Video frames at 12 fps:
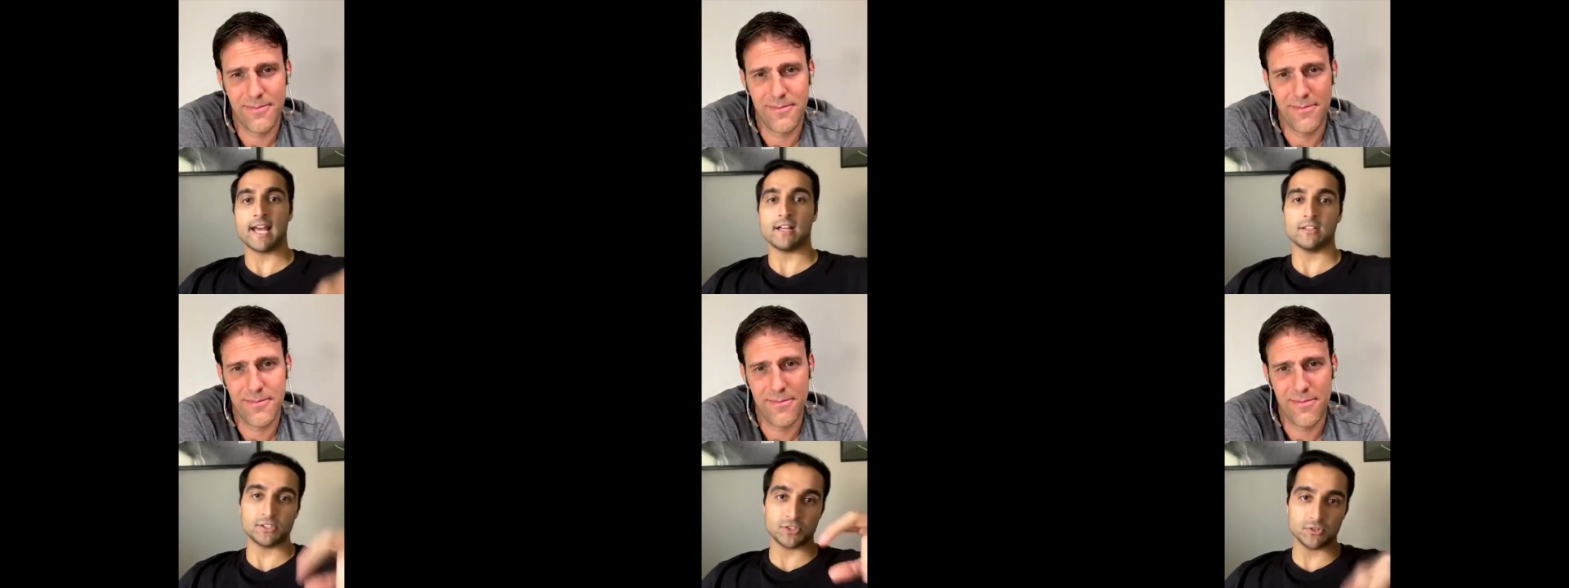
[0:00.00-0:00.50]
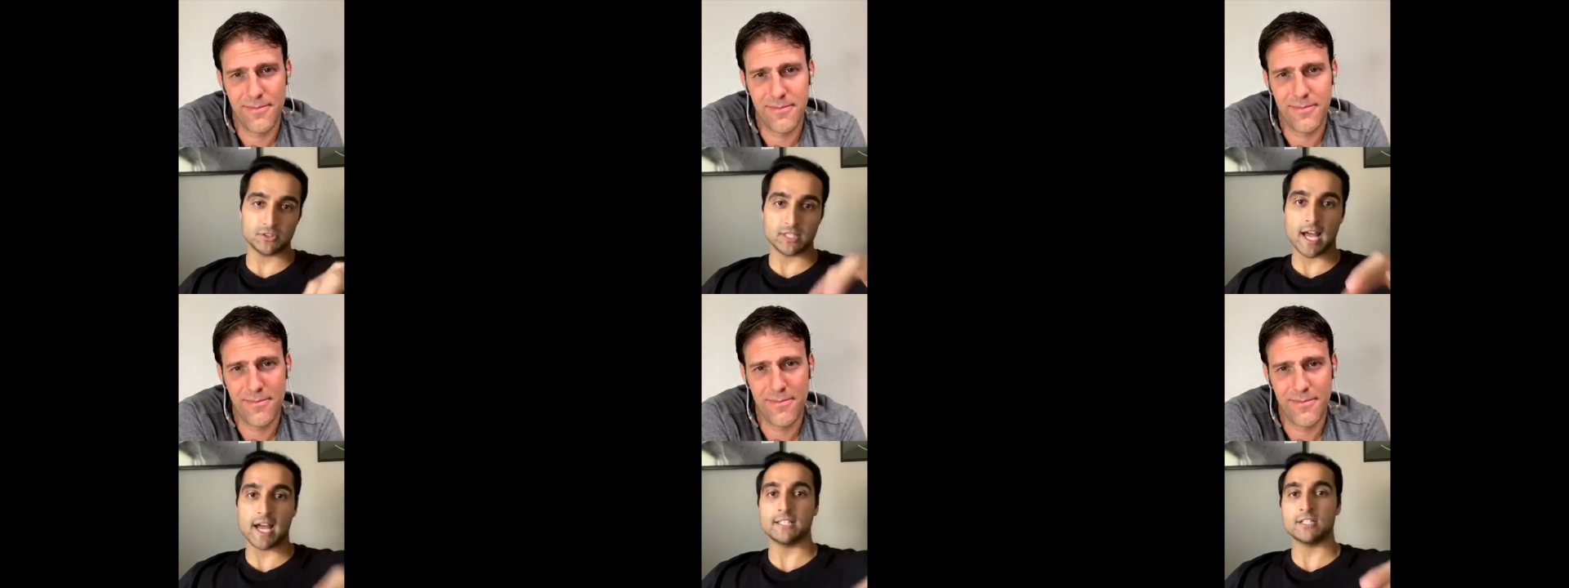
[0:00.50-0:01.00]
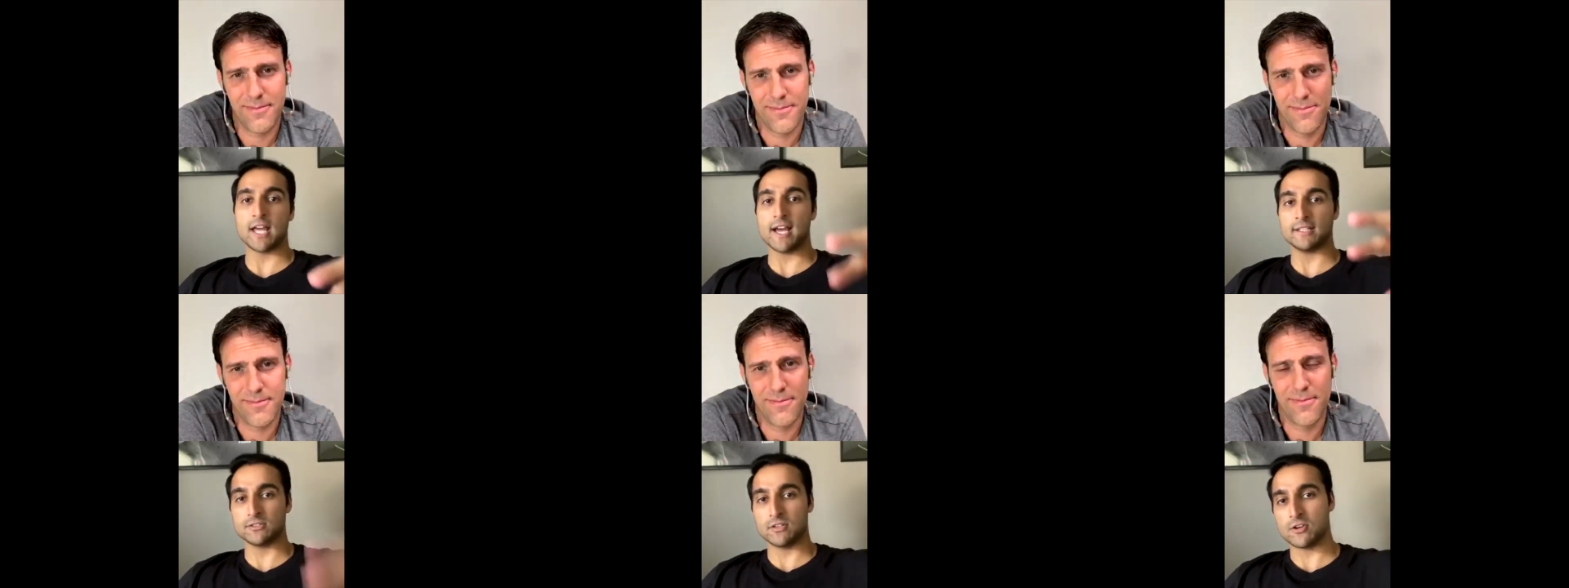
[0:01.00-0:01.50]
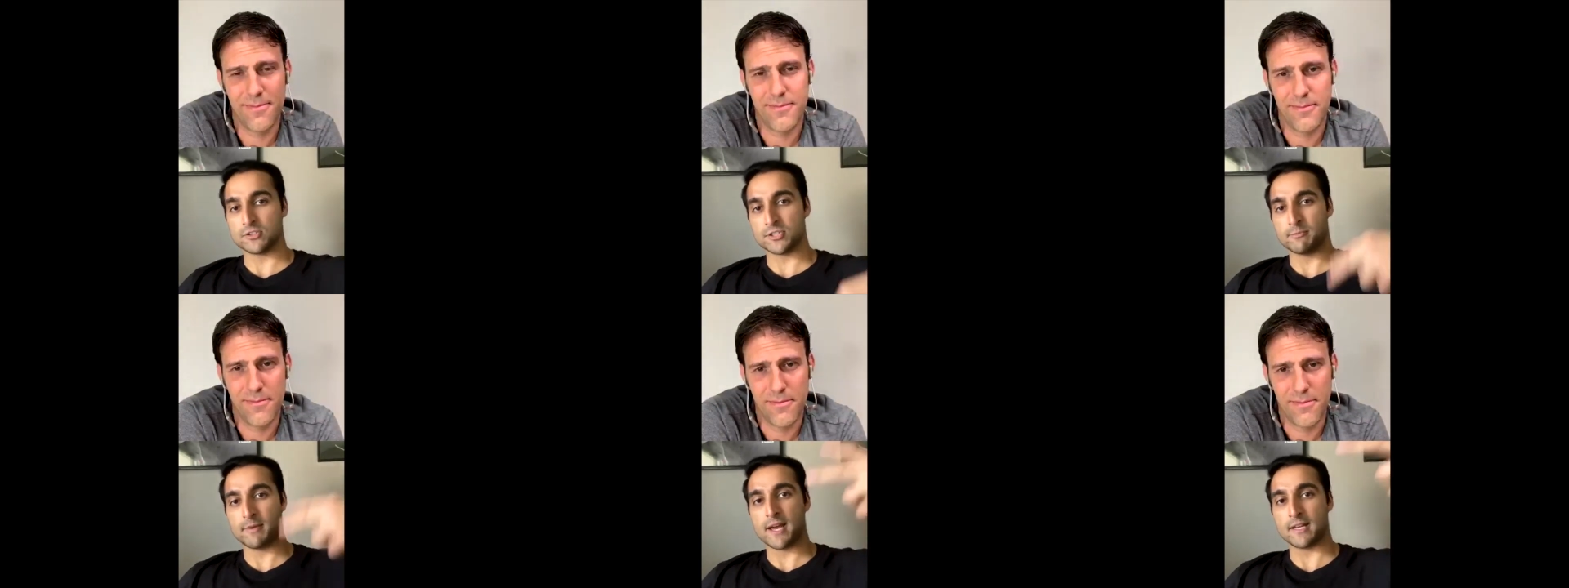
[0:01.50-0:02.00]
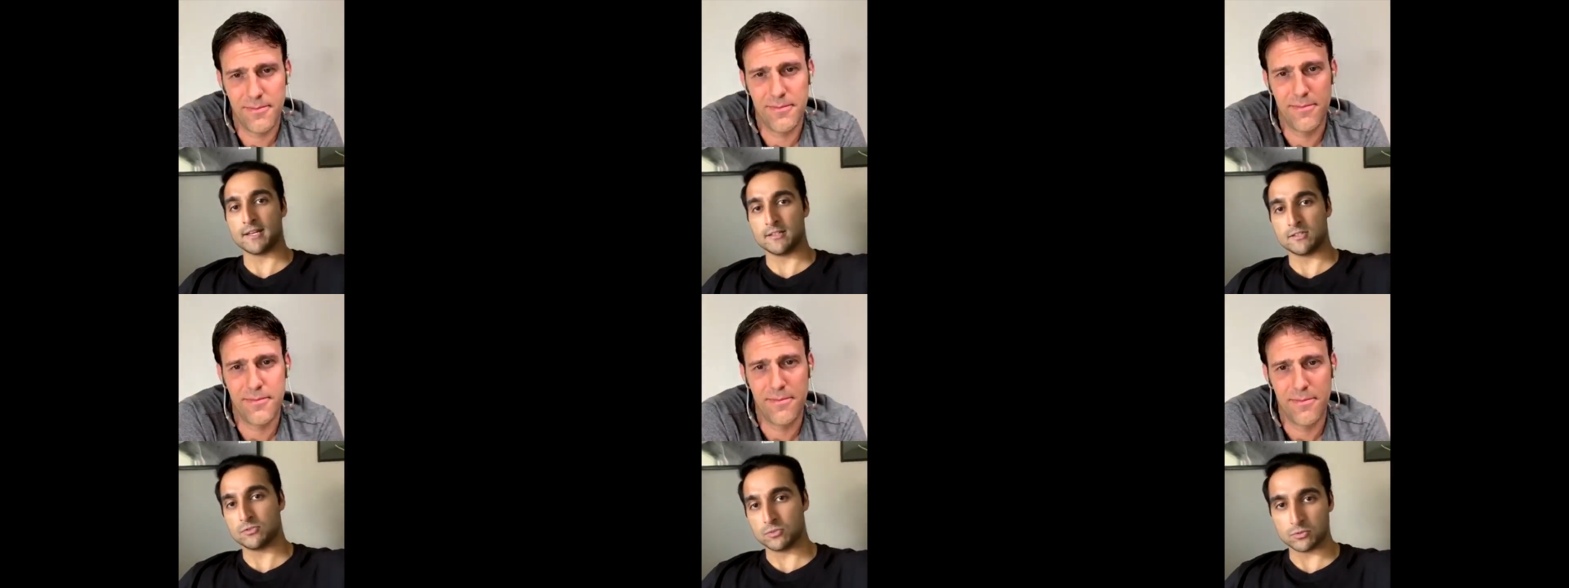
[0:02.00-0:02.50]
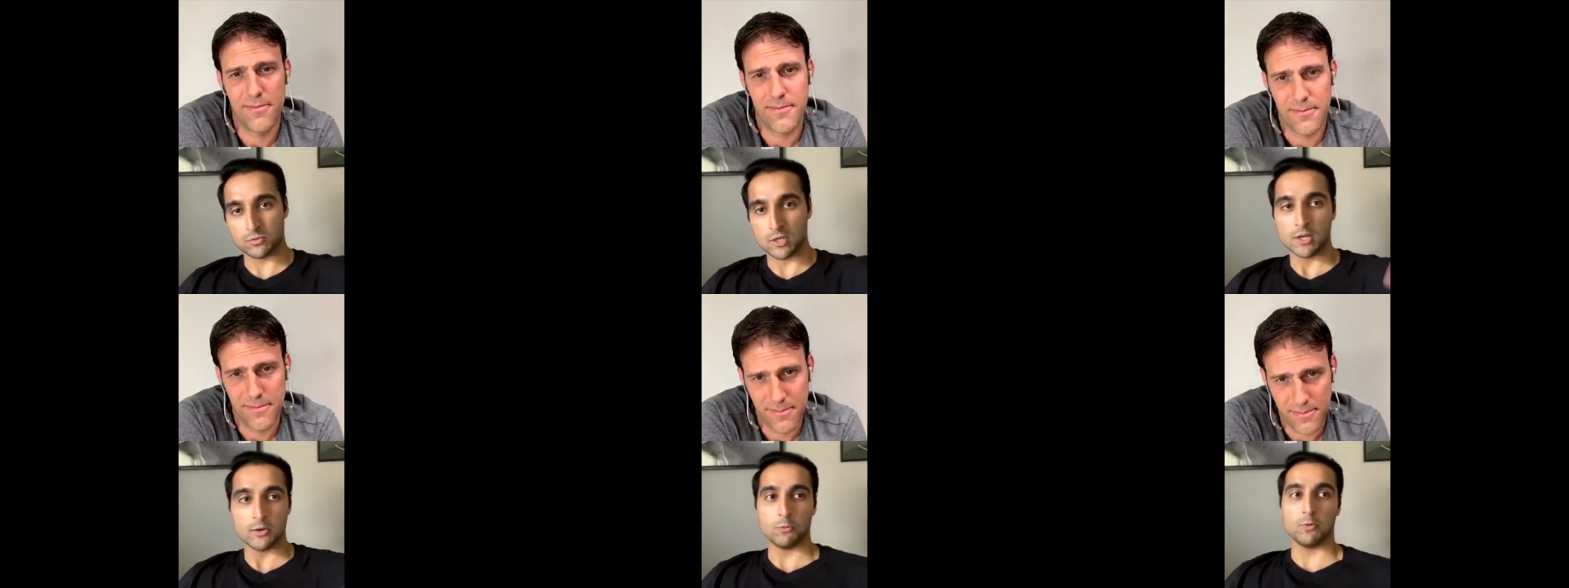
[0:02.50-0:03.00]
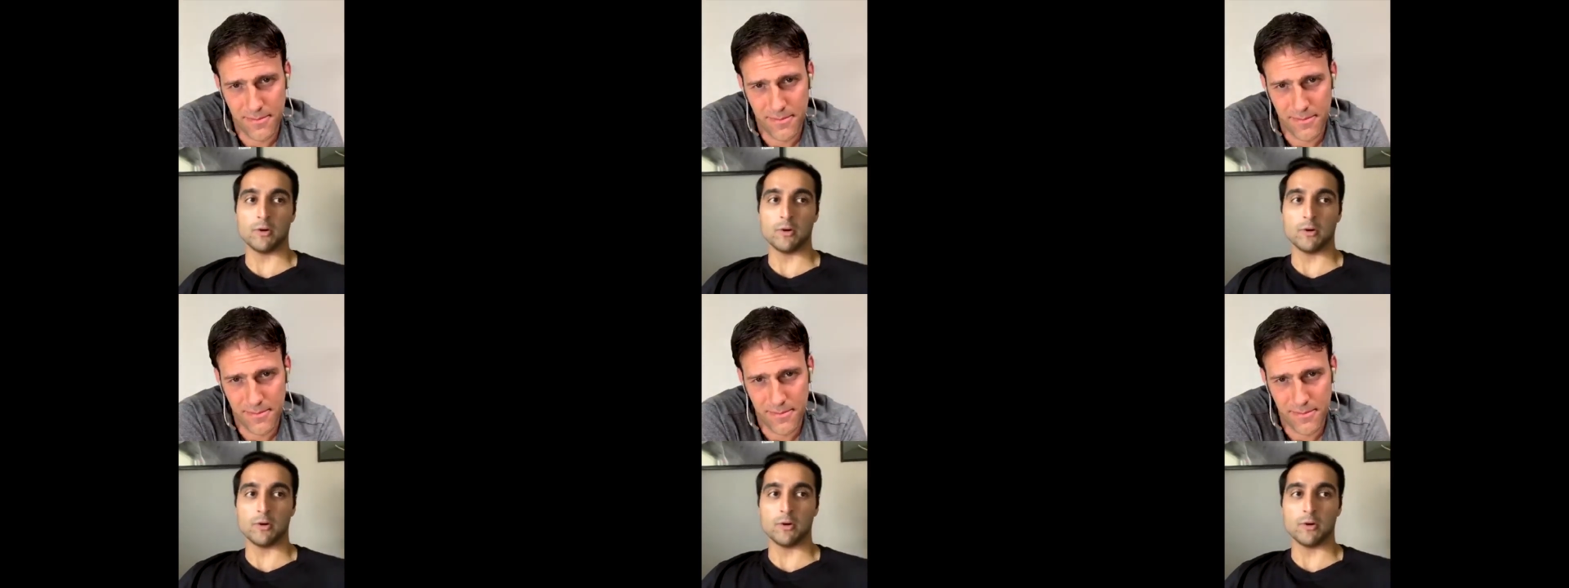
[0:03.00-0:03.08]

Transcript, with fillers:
Speaker 1: Now let's use that as a launching pad into